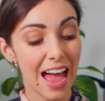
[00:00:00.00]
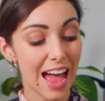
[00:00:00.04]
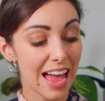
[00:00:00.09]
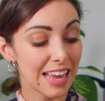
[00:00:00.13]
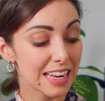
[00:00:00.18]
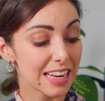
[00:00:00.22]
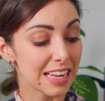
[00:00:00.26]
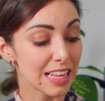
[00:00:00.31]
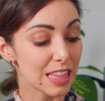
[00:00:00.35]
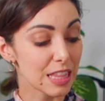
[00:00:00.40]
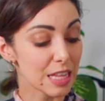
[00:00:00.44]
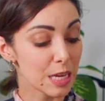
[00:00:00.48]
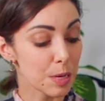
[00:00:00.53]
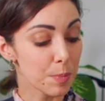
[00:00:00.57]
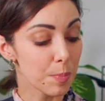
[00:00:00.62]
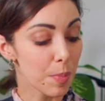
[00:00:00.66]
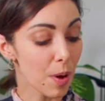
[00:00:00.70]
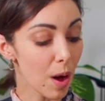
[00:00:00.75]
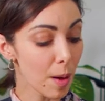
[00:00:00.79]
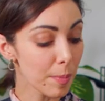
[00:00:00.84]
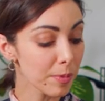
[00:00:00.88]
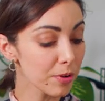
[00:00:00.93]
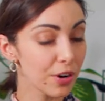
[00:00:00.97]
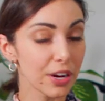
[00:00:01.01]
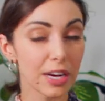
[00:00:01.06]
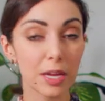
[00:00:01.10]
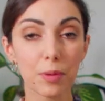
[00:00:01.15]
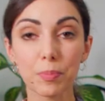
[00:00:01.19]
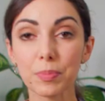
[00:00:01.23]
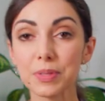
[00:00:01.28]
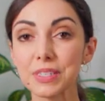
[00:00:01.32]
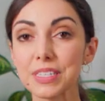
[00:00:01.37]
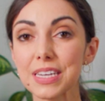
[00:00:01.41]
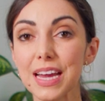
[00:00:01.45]
Adding the
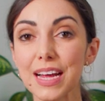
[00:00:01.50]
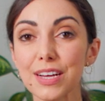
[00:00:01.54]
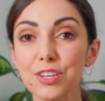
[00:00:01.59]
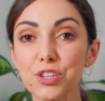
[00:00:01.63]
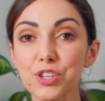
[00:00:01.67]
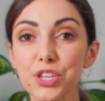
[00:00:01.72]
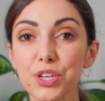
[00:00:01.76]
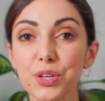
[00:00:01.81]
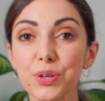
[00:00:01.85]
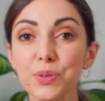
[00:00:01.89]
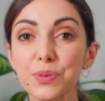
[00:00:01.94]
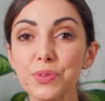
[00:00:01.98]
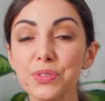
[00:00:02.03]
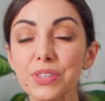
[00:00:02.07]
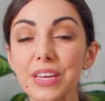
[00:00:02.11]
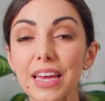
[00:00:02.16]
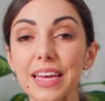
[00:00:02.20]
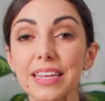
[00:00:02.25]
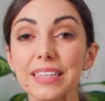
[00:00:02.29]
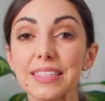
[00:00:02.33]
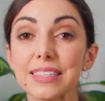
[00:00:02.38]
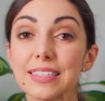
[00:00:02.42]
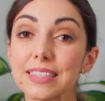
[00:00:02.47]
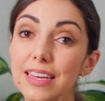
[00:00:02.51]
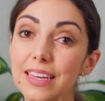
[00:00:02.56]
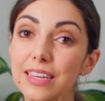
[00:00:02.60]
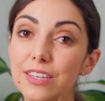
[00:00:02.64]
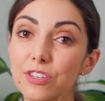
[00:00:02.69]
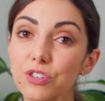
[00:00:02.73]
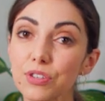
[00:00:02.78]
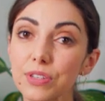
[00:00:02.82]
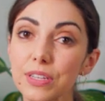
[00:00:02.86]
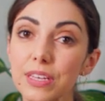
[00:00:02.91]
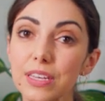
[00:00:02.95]
pomegranate pistachios and
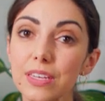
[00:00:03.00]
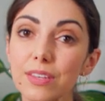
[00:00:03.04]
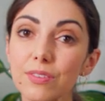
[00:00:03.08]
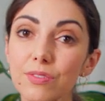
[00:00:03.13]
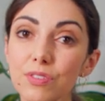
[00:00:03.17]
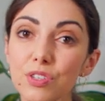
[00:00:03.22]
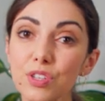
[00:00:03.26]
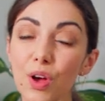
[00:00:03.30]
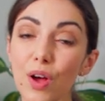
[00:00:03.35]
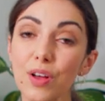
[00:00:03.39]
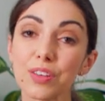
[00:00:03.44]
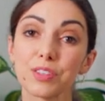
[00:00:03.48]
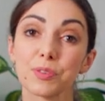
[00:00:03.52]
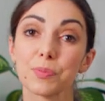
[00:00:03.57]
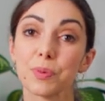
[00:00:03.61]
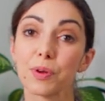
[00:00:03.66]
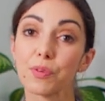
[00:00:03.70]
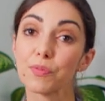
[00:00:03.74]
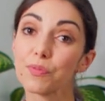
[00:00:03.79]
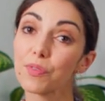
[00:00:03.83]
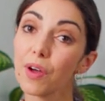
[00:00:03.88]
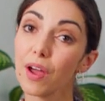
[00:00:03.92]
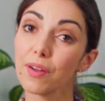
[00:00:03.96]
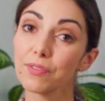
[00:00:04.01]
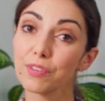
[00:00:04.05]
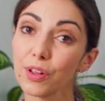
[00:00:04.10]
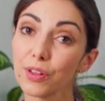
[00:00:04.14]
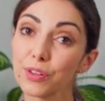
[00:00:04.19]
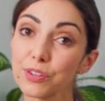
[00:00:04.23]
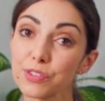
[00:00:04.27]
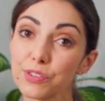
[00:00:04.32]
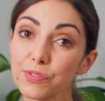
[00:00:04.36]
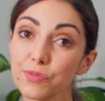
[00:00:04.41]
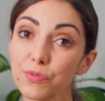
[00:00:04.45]
sage leaves costs about
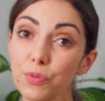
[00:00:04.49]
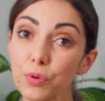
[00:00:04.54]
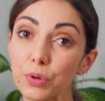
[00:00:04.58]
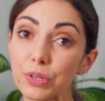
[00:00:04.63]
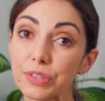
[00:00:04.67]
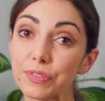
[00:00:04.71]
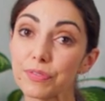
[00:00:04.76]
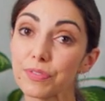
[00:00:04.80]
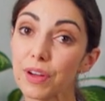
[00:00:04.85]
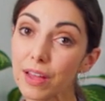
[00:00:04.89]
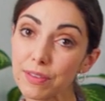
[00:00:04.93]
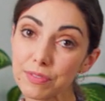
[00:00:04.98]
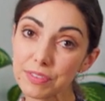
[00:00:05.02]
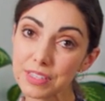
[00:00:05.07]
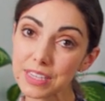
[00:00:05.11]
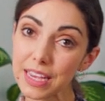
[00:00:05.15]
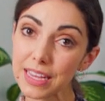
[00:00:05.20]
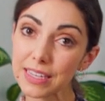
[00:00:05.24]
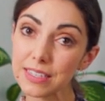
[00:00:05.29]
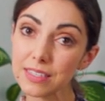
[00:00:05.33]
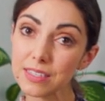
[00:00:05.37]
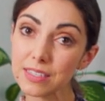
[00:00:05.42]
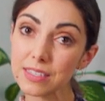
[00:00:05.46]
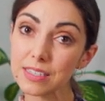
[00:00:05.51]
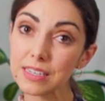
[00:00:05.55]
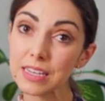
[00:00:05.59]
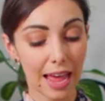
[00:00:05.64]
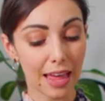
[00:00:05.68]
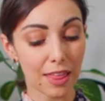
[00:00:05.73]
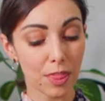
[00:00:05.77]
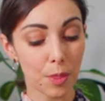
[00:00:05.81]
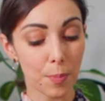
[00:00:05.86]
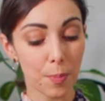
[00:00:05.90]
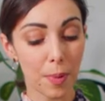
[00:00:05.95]
$5.45.
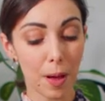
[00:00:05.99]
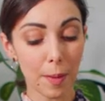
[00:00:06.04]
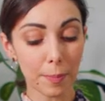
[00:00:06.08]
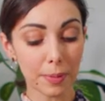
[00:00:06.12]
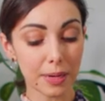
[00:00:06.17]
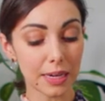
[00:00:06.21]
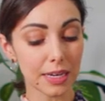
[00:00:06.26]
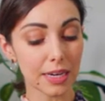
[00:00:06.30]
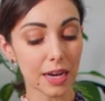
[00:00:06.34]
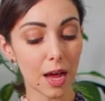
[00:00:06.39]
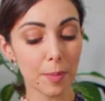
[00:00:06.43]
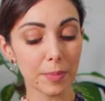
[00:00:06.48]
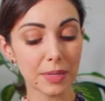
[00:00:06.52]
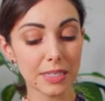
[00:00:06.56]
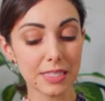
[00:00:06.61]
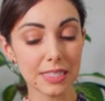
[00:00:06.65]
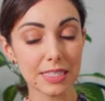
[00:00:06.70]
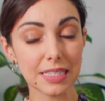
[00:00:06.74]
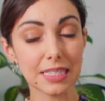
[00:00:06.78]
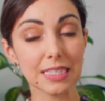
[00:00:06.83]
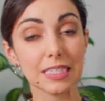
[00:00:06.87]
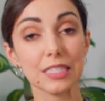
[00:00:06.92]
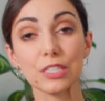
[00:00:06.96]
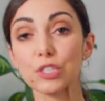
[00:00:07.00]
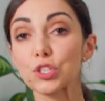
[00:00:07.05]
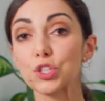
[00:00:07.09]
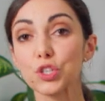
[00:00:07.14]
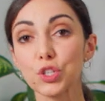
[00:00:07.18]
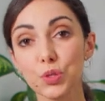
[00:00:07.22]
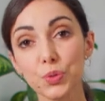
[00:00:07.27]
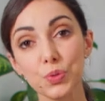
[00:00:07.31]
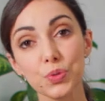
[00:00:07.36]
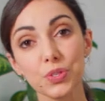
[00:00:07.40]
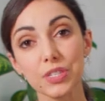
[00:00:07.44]
And the pumpkin hummus is
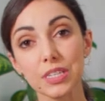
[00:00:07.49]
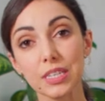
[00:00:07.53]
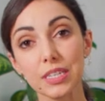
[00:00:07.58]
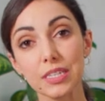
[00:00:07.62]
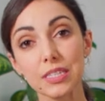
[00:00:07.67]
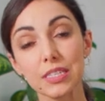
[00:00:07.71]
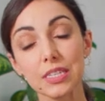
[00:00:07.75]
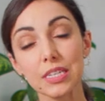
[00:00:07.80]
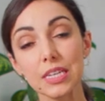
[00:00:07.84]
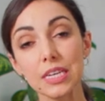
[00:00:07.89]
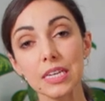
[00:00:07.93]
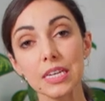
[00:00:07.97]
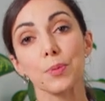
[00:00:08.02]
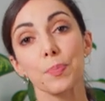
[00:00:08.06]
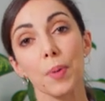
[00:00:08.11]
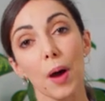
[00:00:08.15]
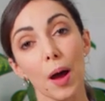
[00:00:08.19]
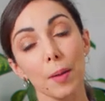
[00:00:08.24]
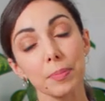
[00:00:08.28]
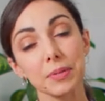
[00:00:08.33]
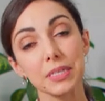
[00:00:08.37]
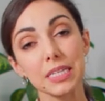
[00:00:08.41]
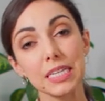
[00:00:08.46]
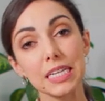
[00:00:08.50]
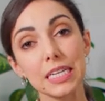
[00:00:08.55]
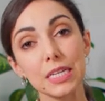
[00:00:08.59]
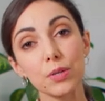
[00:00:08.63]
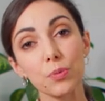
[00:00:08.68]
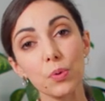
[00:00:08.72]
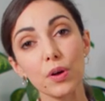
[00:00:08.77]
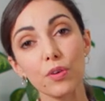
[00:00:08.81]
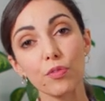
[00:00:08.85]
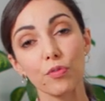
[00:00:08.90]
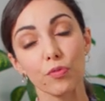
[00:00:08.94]
$2.60, the popped
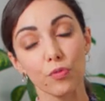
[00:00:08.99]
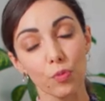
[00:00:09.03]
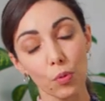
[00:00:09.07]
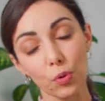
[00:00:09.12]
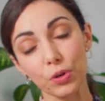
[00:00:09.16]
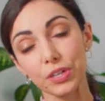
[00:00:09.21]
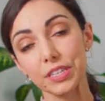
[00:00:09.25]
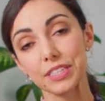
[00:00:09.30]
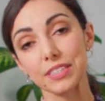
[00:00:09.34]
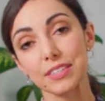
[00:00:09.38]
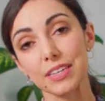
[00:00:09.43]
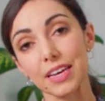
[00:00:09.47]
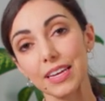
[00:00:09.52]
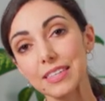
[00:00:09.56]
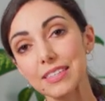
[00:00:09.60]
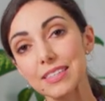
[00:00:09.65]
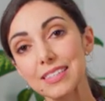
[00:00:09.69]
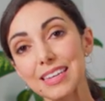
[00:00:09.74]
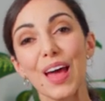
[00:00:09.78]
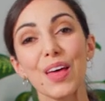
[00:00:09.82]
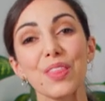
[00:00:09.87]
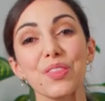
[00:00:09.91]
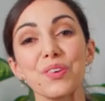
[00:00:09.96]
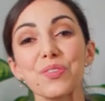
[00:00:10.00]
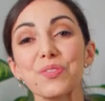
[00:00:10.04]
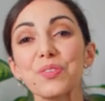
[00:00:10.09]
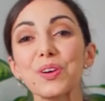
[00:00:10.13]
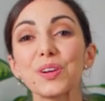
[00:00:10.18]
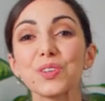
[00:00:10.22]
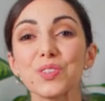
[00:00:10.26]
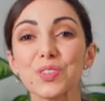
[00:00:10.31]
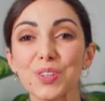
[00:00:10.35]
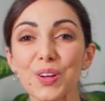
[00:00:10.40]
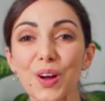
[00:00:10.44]
quinoa $0.40, and the
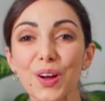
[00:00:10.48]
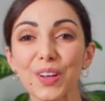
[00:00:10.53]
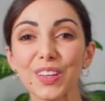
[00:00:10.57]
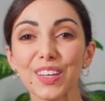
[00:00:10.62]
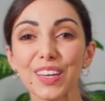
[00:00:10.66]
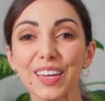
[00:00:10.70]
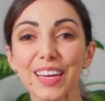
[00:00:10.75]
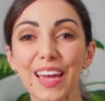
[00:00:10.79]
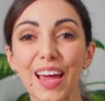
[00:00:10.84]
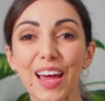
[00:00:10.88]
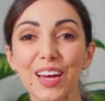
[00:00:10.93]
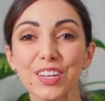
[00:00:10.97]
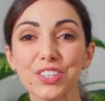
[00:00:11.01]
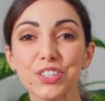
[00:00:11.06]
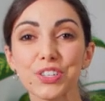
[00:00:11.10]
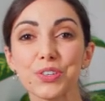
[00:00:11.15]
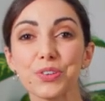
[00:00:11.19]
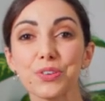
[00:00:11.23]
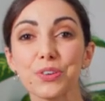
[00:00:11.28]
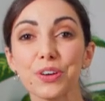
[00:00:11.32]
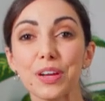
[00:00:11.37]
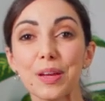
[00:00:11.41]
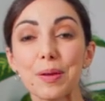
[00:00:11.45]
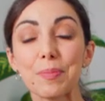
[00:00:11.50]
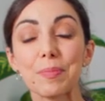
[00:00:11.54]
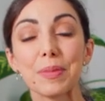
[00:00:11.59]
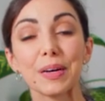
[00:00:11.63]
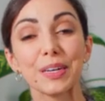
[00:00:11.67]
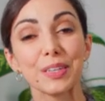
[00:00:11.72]
roasted garlic cashew cream